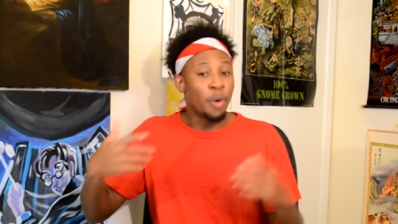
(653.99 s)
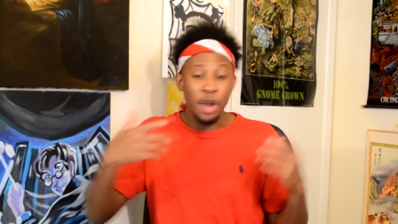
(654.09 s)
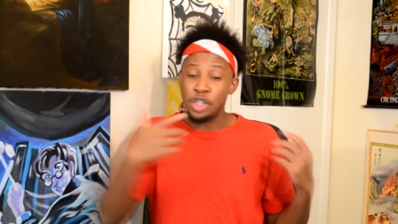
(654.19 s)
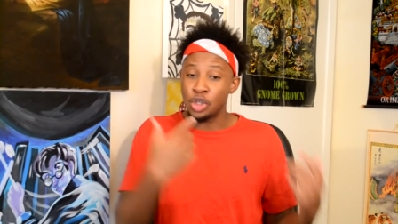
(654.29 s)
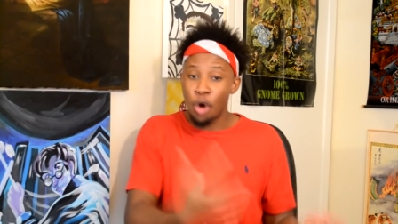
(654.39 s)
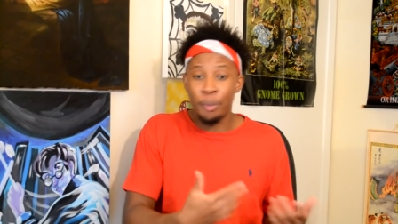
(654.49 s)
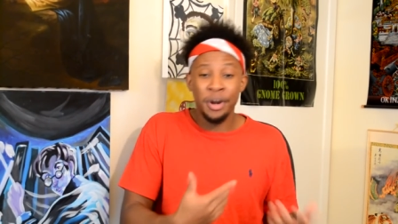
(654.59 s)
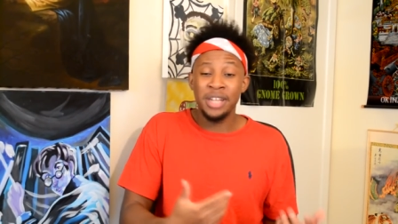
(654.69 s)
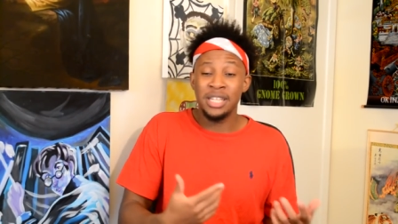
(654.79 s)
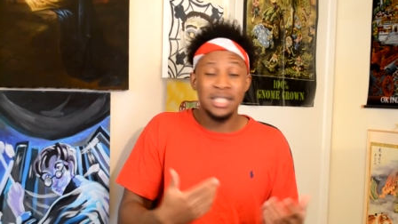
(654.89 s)
What are your score
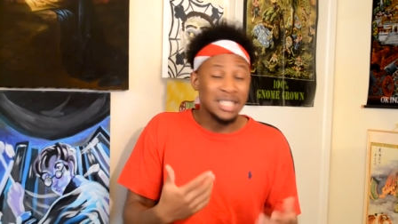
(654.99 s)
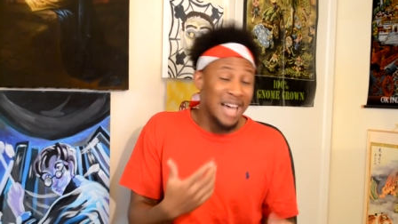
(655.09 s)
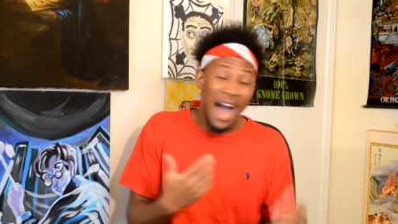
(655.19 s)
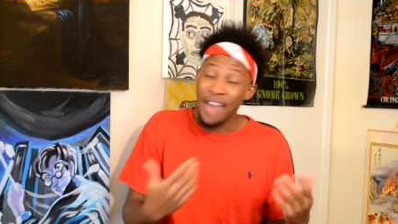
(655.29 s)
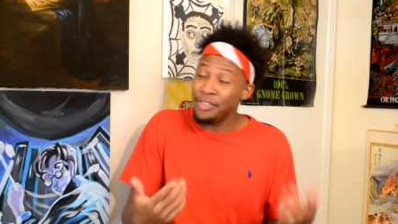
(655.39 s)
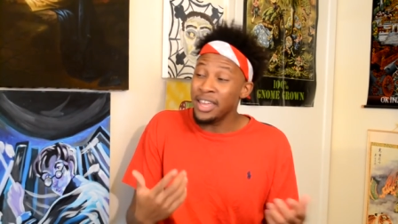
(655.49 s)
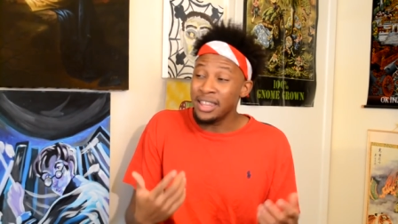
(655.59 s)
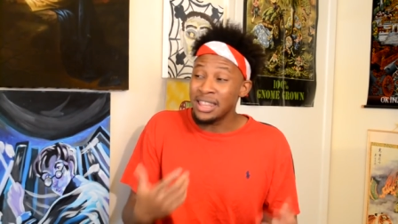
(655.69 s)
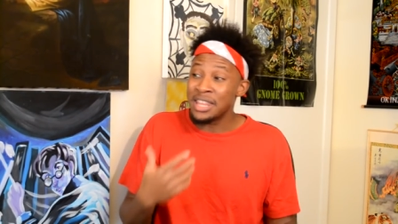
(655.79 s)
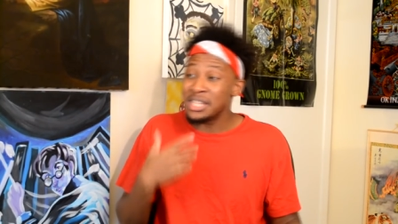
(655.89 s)
predictions? I
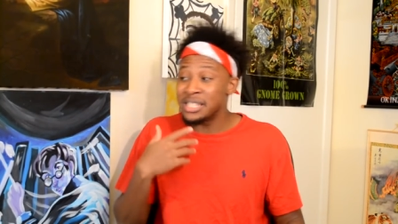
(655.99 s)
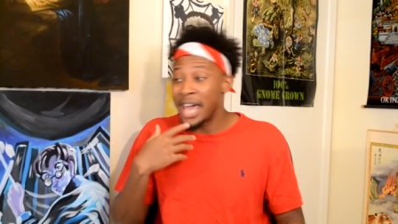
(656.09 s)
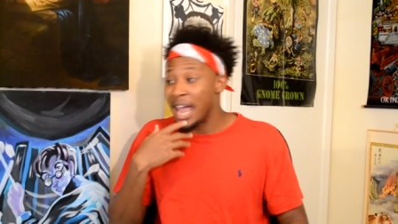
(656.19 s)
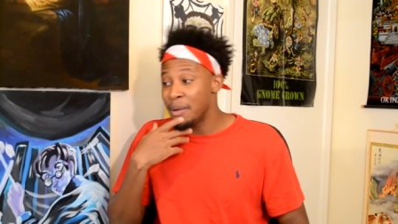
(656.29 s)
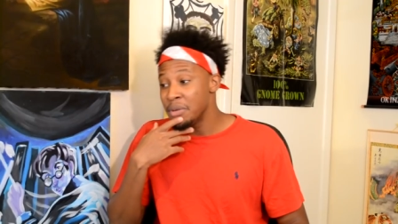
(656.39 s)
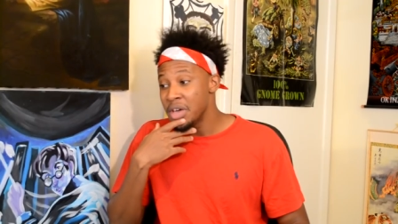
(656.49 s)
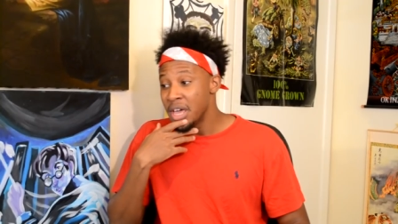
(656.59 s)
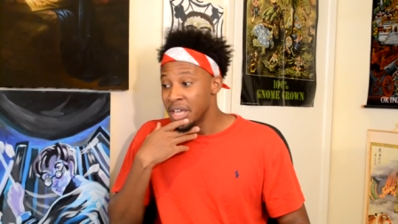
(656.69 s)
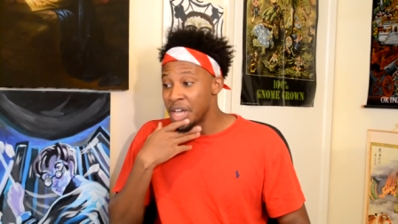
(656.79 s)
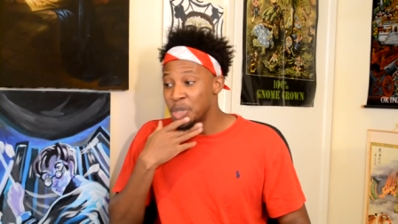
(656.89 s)
think this game
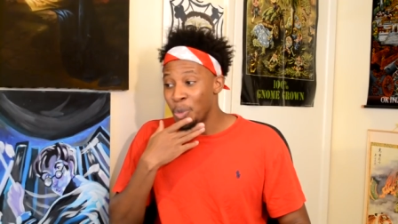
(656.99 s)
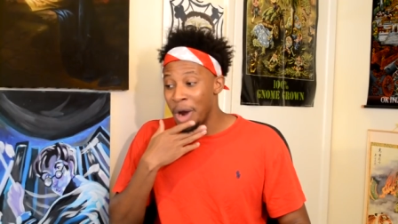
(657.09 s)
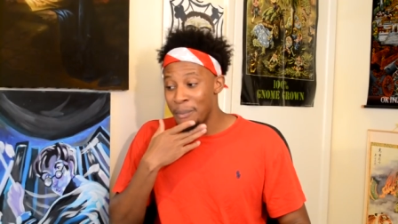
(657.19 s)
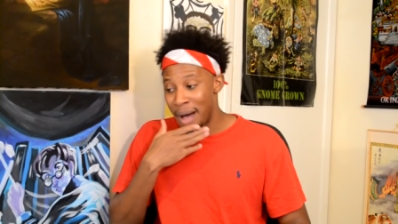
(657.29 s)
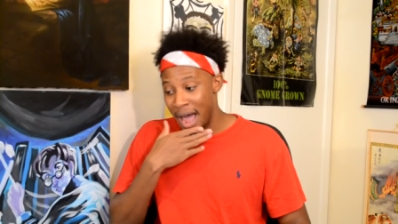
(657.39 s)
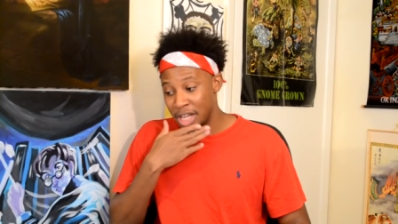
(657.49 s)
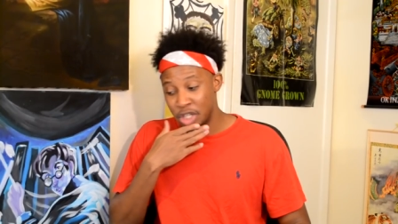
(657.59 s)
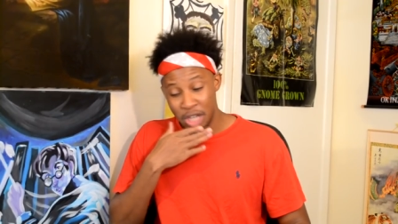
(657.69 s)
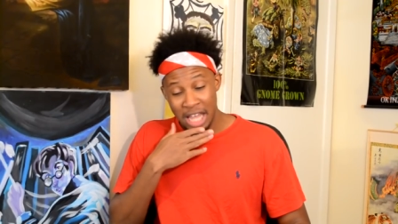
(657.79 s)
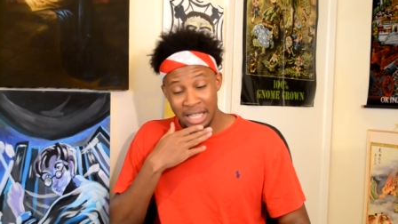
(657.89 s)
gets won by
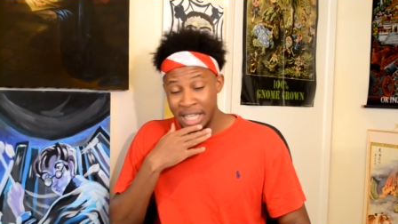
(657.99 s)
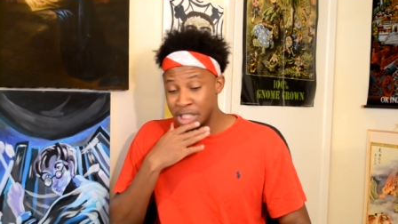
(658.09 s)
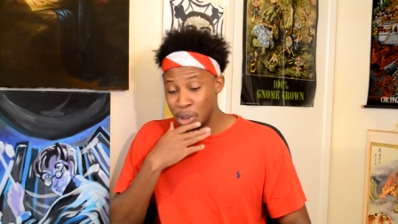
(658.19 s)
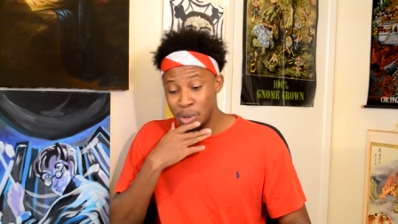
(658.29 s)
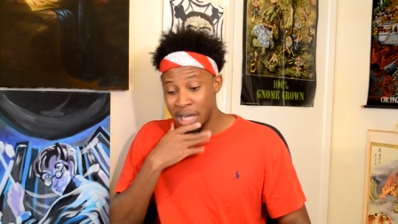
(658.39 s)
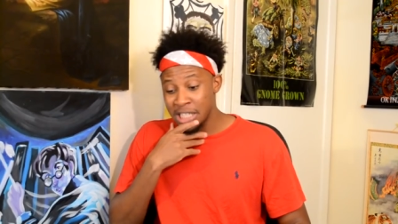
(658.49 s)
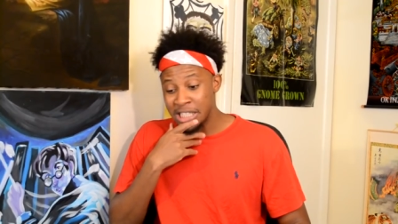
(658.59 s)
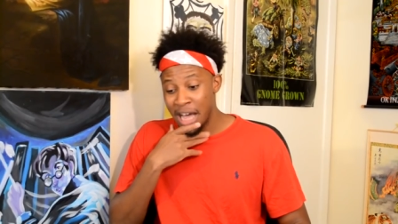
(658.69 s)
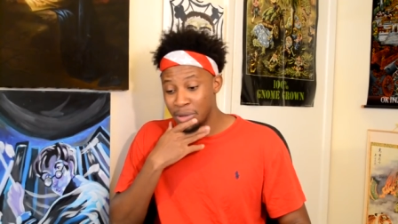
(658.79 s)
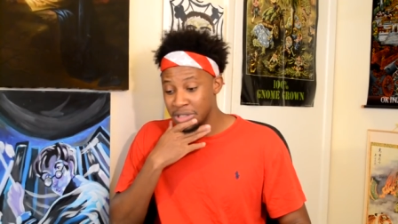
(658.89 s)
at least two
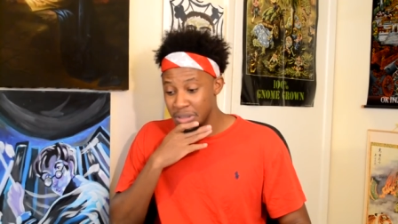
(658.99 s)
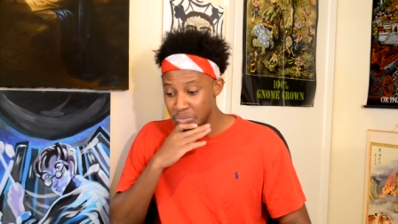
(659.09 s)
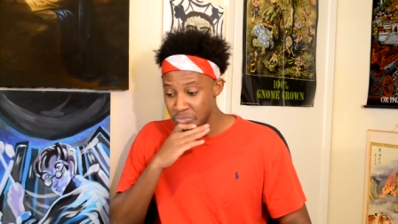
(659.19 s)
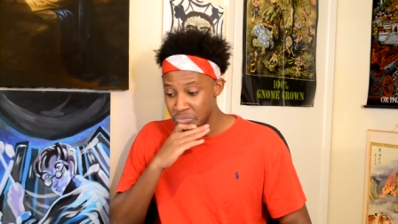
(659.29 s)
touchdowns.